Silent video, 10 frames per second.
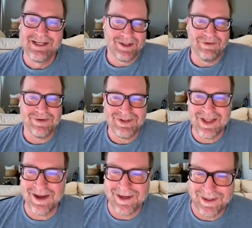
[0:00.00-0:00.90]
So the first
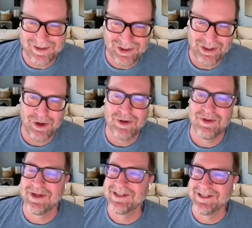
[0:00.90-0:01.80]
thing I did to show you
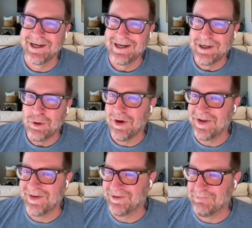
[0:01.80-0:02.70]
this
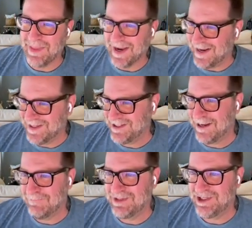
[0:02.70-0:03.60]
was I asked
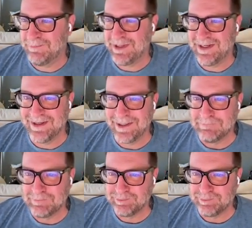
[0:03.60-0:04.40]
ChatGPT.